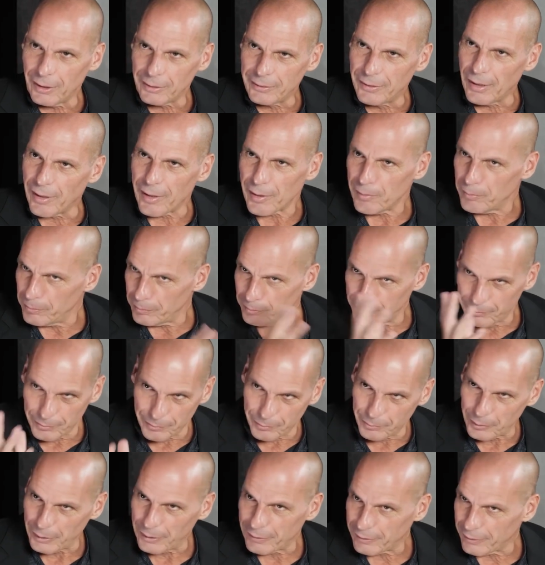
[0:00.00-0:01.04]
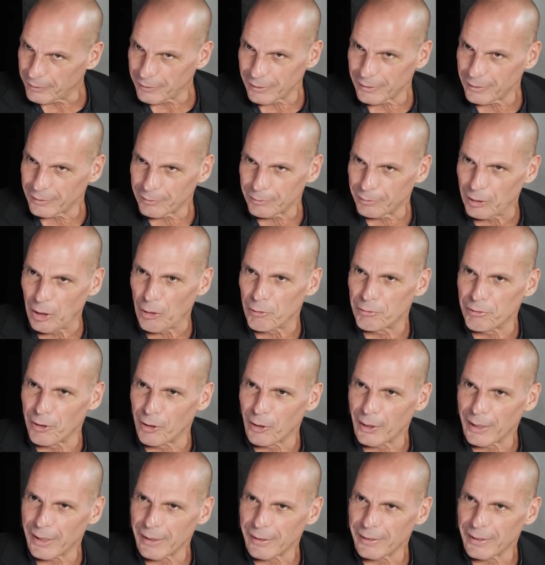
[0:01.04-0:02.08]
Durham with
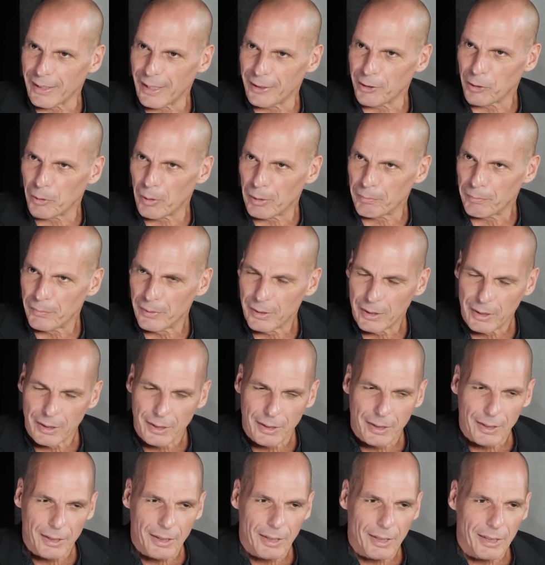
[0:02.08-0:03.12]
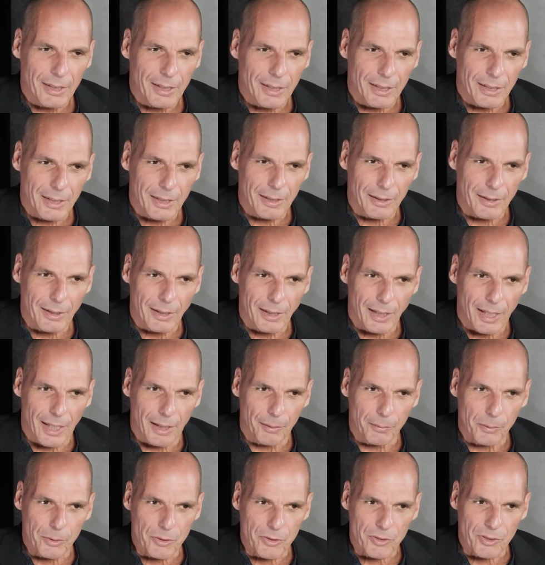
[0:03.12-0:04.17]
following the NUM.
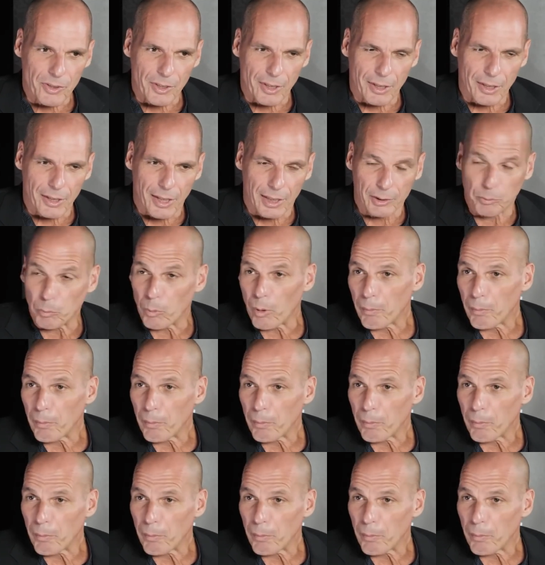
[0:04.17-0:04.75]
I was at